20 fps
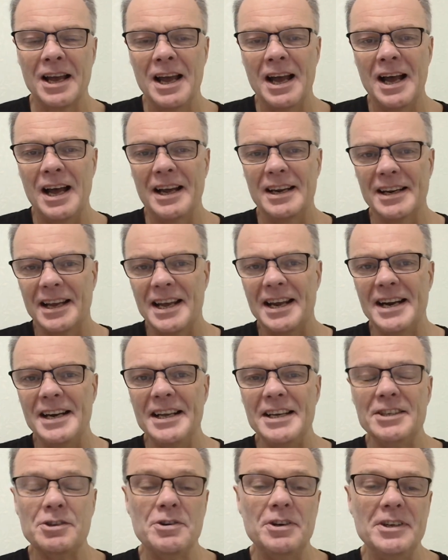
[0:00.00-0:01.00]
and it
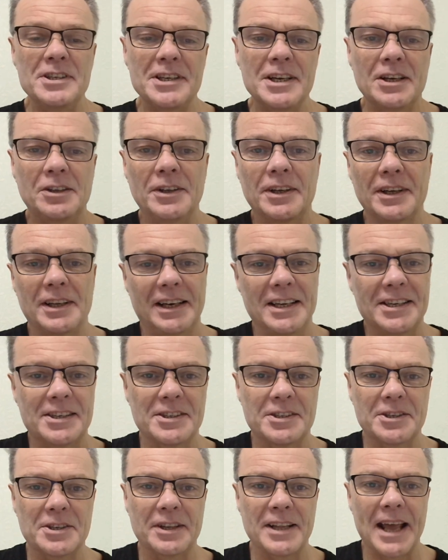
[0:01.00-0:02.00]
is critical you
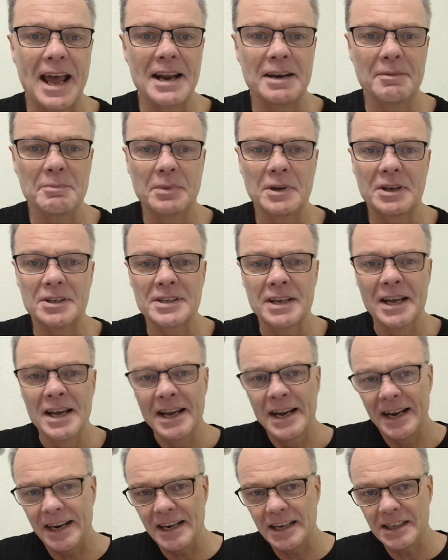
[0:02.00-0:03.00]
listen to the end because
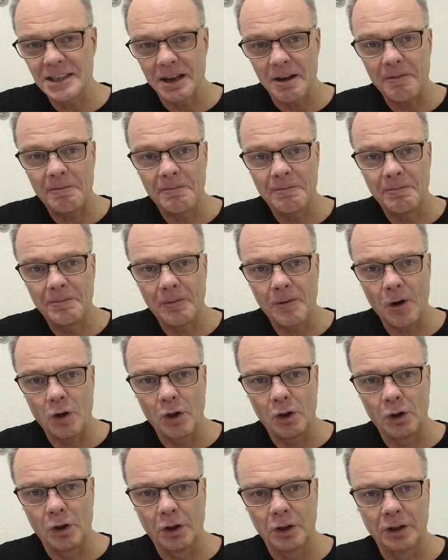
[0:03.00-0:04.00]
it is a
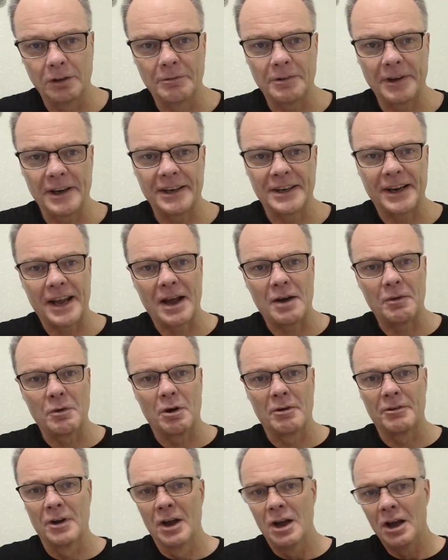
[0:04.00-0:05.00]
full
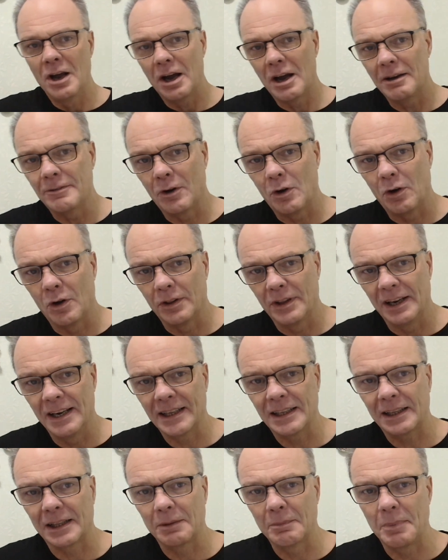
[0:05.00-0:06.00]
video of all the
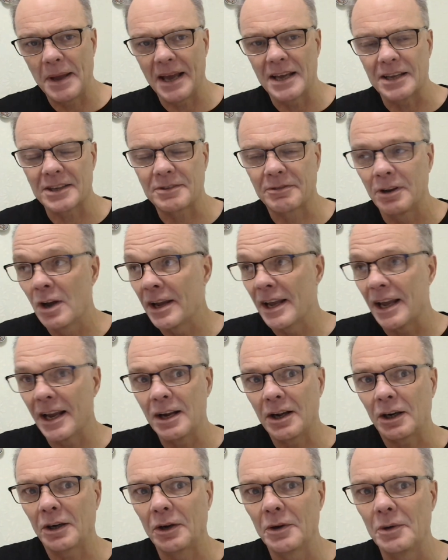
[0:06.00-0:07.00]
little bits,
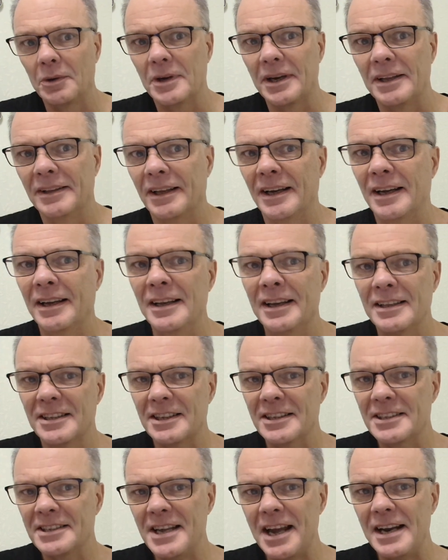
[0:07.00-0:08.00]
including
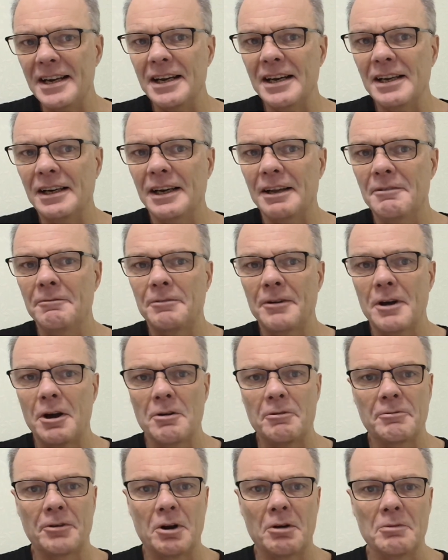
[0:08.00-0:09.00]
the technical
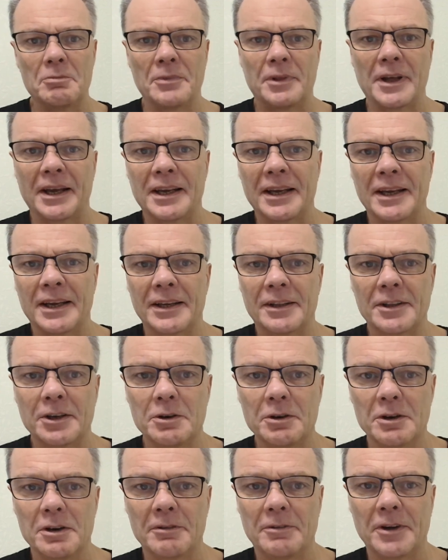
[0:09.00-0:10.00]
info from the
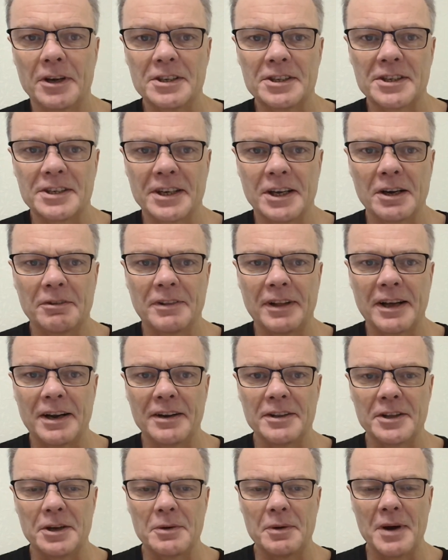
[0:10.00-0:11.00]
university over there
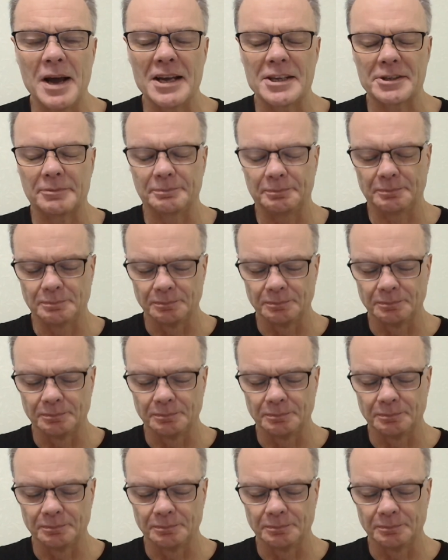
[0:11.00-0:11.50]
in the US.